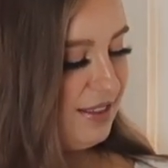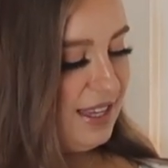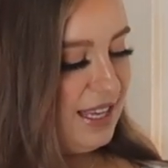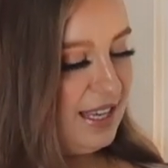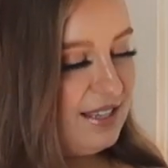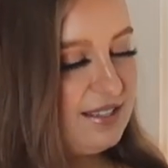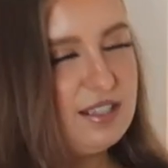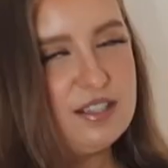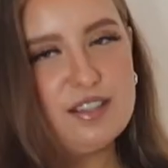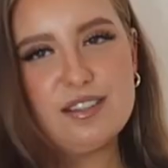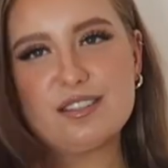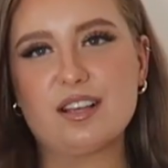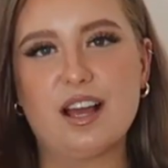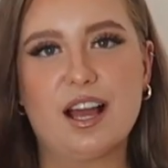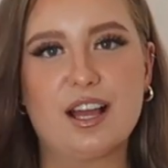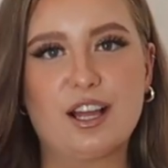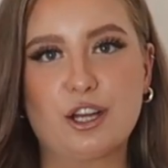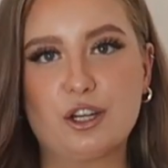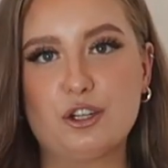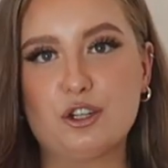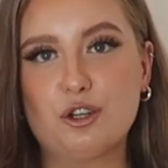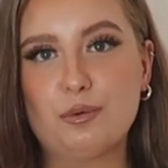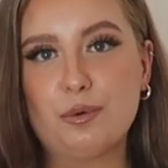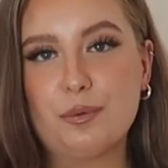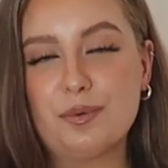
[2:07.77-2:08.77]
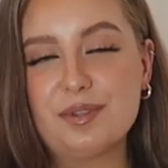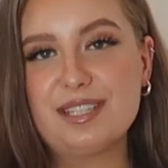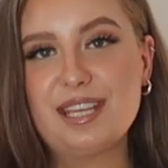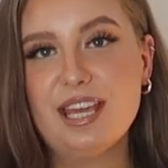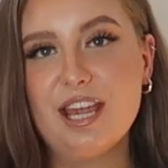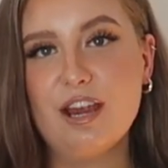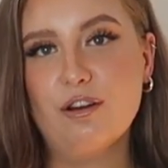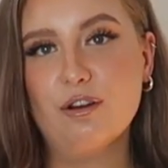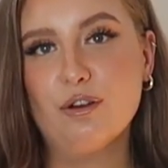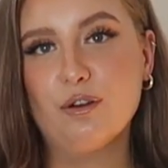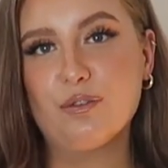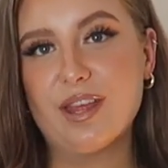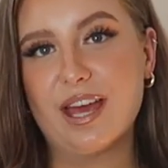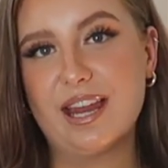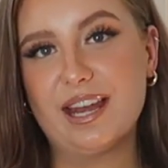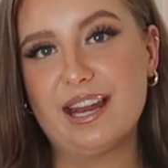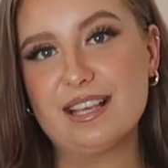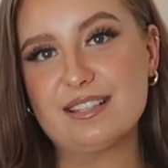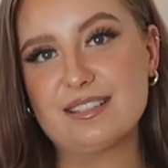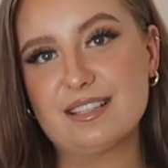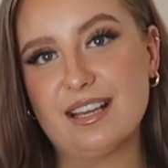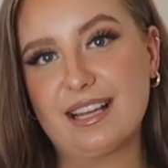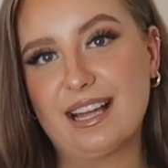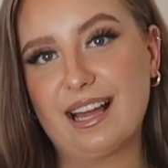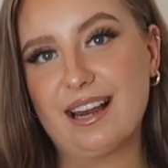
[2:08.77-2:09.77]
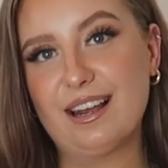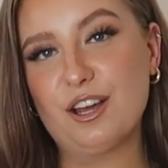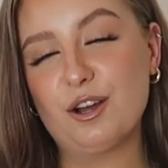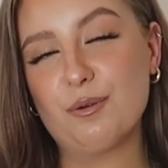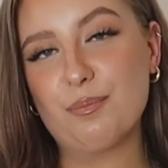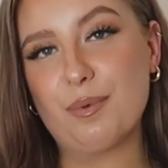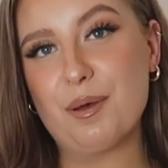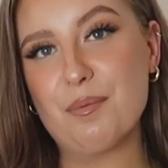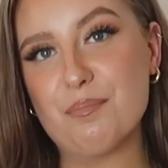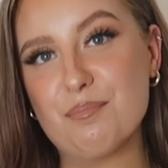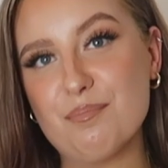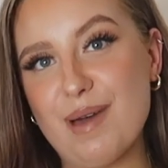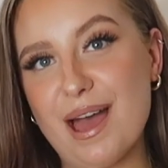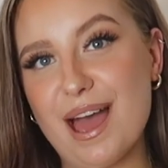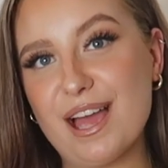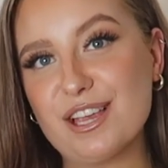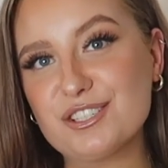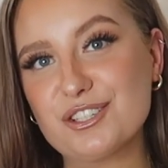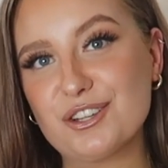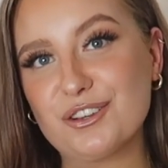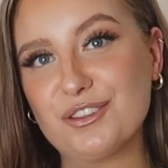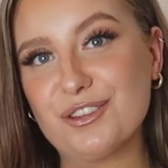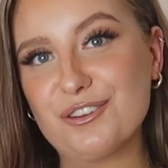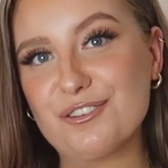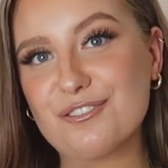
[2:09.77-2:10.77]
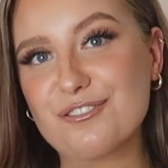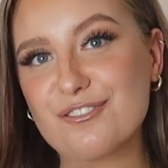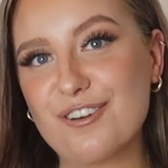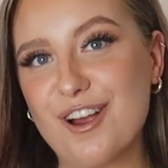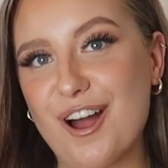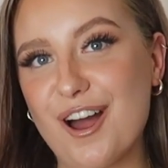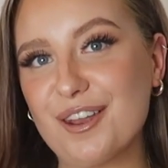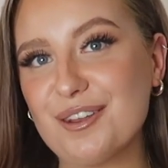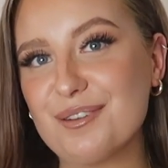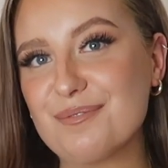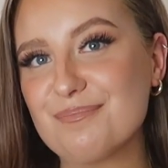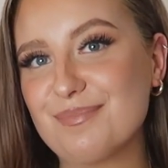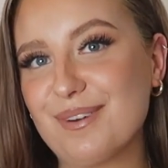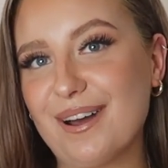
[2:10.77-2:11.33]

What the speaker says: These are just like normal material, then it's like a little bit mesh on the front.